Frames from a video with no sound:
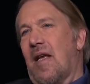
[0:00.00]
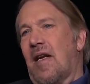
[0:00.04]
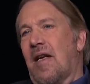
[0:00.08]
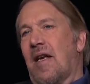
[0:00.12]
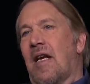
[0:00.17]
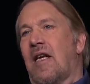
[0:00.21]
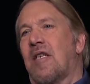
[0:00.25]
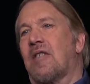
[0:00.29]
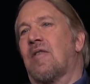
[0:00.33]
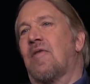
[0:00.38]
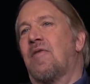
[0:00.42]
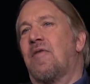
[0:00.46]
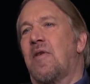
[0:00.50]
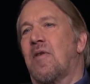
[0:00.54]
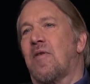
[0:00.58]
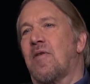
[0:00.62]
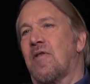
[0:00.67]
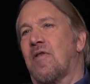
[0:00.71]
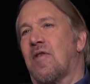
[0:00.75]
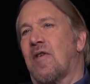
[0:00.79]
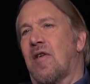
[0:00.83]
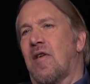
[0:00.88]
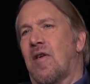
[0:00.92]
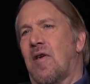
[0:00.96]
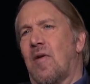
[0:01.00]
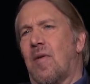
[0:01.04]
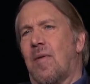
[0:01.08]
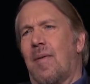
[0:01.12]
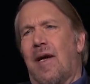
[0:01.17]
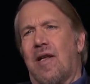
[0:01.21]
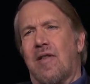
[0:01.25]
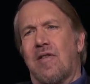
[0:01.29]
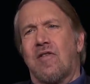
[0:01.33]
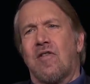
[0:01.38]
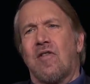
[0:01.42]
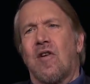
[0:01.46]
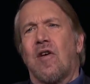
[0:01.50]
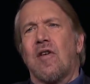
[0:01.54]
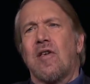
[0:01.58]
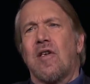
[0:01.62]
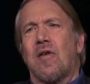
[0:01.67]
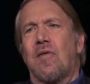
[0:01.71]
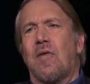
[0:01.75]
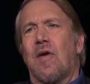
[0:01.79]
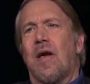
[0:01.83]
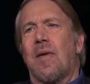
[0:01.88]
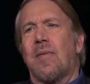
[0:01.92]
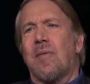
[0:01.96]
case a few years ago about Saudi
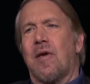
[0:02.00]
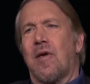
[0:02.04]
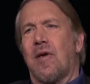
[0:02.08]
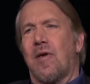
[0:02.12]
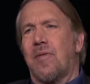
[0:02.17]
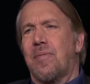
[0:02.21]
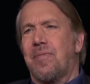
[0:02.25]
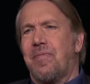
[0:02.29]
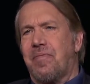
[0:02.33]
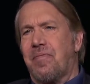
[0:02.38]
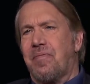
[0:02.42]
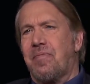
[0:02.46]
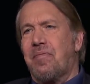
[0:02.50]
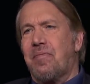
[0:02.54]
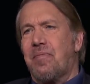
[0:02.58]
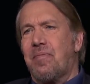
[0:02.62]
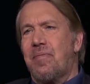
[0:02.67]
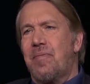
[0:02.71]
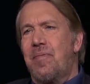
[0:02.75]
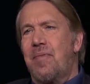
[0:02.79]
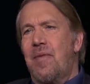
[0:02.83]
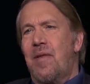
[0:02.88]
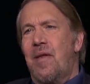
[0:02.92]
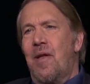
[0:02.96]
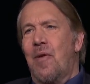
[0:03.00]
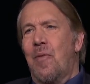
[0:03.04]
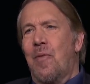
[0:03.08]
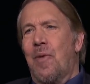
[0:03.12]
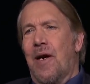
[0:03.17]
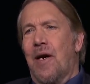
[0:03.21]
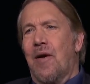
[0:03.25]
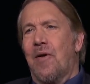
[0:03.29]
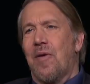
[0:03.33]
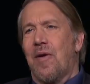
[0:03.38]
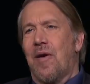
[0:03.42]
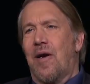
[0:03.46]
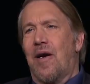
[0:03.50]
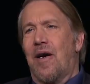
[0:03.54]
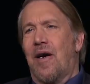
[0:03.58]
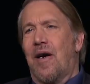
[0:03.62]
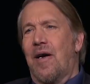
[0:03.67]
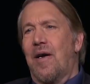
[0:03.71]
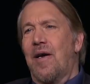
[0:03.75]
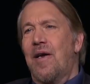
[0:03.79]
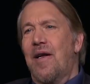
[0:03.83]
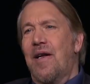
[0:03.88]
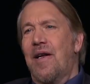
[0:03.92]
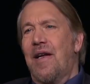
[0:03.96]
Aramco
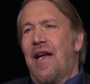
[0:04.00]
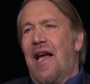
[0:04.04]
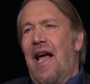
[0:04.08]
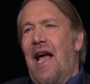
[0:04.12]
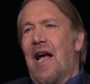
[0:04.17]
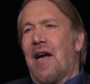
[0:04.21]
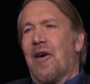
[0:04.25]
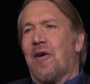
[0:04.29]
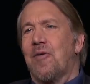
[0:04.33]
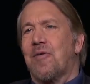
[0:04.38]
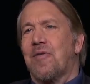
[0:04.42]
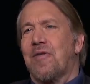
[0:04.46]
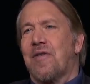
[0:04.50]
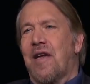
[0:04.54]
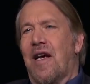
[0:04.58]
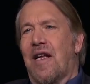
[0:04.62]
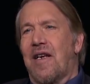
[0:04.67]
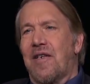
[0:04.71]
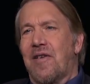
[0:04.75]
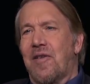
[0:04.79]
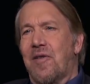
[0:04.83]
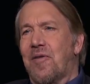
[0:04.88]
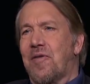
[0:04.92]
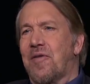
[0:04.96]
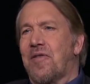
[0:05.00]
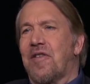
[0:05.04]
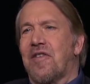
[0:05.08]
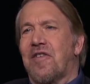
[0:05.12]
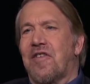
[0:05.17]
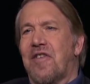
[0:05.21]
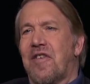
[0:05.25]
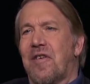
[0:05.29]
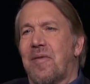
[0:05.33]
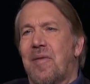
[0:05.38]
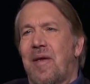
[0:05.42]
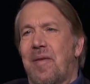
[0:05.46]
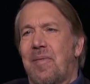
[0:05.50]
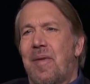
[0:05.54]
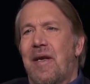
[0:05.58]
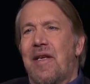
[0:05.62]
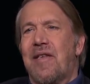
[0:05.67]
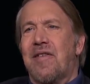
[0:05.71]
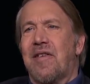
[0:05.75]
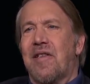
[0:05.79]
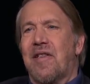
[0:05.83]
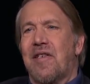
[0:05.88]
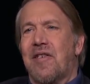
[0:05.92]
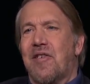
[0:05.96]
where hackers got into their system and
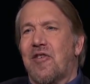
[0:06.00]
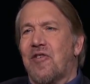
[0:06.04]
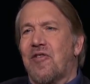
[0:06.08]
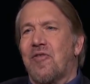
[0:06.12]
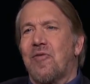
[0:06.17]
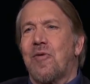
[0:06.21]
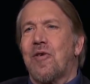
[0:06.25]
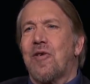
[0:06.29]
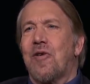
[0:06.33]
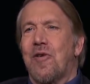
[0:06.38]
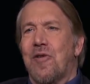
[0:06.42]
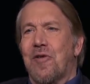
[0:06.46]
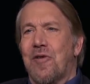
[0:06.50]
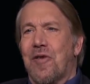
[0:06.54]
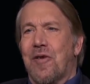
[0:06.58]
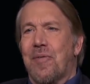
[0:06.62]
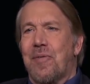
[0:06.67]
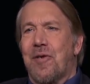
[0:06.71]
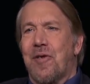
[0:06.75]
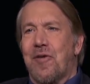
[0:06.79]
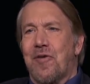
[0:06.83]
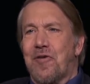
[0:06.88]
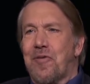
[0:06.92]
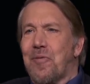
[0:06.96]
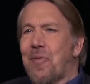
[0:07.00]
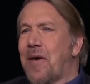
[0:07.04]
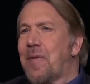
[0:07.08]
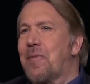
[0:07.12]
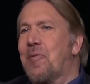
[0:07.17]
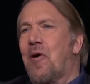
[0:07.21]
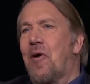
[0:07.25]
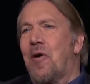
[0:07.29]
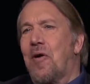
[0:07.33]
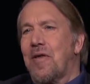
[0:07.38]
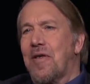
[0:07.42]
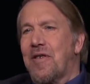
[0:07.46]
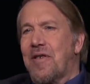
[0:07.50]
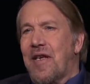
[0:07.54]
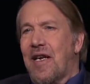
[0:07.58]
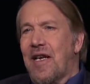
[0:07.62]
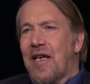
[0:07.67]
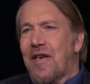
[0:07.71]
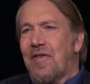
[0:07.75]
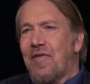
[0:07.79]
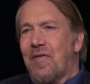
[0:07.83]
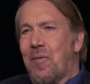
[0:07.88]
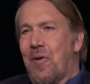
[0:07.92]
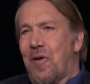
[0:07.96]
basically destroyed all their computers, wiped all the
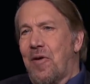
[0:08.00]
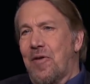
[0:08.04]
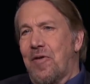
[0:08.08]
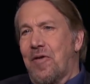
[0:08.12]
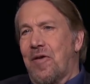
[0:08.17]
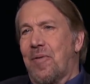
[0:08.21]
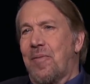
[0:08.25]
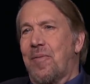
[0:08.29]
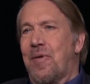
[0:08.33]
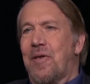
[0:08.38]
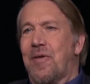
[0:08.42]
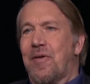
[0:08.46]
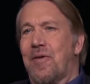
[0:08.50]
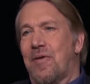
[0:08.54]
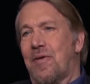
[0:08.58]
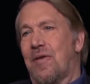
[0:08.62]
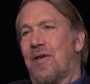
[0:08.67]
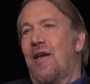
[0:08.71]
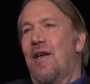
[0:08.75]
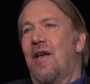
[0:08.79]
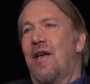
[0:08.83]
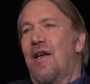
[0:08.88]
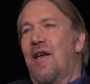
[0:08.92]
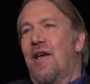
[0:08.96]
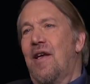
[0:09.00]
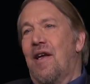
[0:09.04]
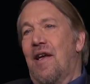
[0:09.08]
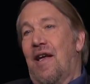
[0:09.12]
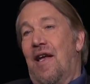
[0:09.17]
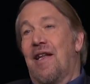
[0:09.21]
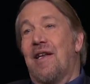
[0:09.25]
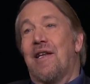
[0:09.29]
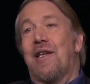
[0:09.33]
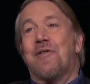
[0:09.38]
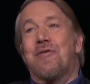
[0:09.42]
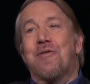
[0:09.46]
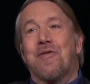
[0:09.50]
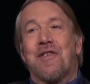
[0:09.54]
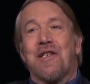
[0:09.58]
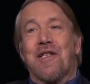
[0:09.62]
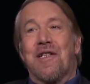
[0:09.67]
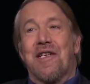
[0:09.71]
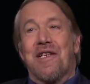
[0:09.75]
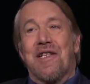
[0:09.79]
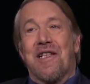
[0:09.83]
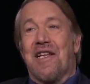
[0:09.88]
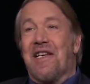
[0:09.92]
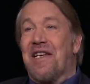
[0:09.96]
data from all their computers. And
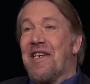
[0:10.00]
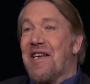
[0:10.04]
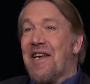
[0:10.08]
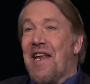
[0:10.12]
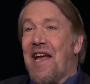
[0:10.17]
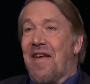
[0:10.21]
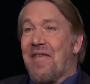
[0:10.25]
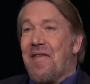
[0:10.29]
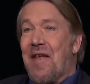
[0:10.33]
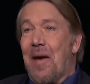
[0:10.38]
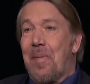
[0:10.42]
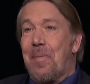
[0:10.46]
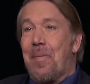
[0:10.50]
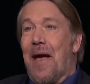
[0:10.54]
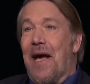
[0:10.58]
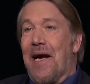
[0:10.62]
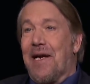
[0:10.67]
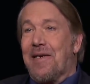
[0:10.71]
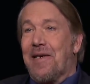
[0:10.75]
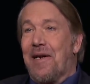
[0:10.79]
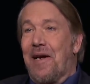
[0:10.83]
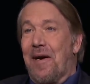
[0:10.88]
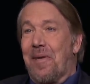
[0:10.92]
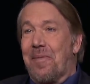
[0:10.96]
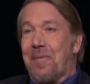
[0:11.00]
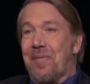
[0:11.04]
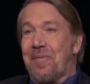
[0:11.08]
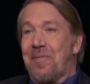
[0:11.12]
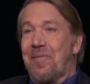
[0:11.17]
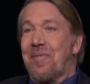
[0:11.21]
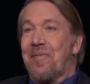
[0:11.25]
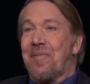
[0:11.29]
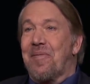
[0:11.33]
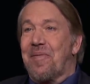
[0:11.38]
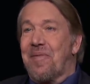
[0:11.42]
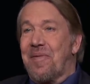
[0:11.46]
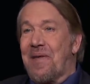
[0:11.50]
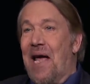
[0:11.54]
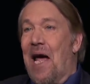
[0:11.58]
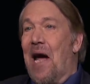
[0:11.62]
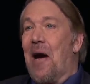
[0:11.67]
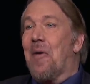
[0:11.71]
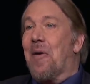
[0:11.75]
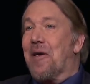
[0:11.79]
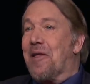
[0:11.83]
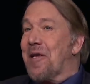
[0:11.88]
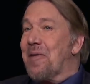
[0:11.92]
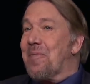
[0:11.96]
interestingly, they didn't have that backed up. Mm-hmm.
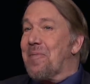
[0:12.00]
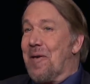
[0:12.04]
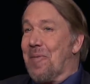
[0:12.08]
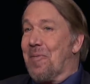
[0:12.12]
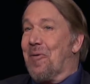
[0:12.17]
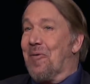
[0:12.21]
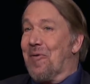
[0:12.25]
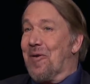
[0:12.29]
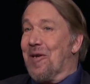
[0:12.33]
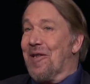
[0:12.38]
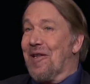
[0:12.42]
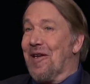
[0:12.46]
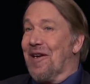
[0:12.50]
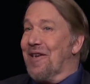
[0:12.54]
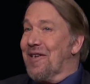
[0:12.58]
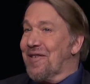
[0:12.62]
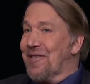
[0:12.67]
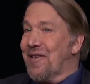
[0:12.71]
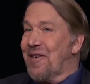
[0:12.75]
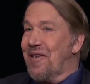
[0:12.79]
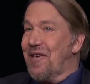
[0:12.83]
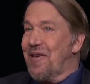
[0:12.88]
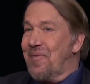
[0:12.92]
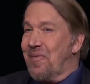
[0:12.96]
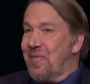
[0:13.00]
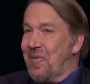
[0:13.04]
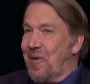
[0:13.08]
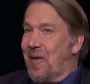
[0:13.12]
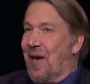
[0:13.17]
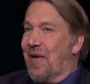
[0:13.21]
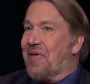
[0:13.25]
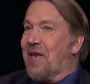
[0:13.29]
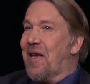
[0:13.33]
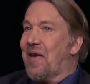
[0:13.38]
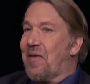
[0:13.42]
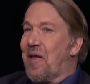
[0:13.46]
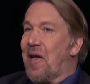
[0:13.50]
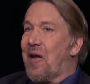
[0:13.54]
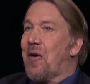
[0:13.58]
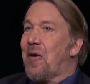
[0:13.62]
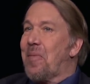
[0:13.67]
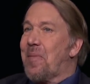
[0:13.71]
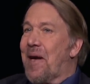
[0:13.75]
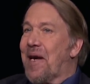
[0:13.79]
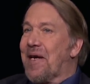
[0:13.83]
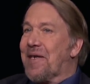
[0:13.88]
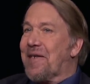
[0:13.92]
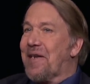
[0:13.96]
Now I think people realize you have to have that all
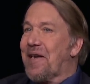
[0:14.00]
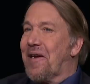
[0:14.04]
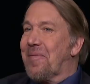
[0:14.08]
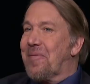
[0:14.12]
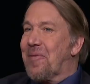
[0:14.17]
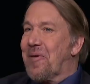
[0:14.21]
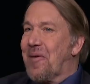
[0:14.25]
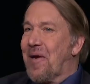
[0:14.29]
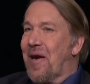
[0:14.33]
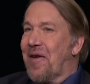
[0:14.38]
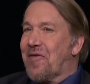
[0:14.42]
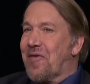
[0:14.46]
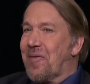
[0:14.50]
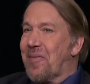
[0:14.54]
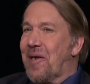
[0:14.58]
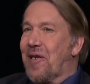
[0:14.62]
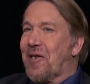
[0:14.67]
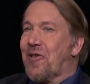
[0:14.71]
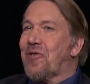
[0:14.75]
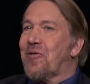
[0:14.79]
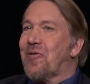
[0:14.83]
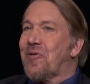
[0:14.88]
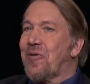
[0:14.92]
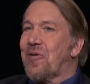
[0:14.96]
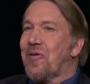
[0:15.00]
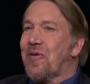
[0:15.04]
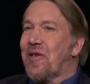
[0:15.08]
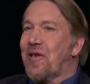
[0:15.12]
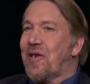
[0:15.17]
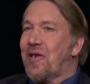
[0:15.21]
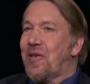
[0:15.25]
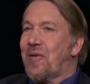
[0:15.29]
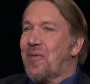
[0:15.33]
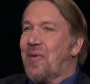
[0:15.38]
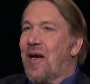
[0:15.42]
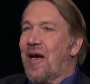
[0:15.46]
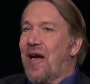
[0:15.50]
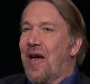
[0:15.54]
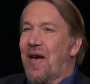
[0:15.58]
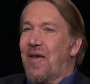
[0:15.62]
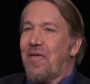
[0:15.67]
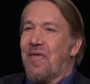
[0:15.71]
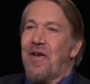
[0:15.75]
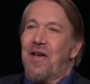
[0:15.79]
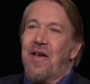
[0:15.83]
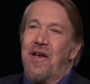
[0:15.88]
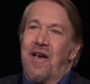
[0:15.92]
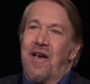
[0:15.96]
backed up. You have to make sure that you have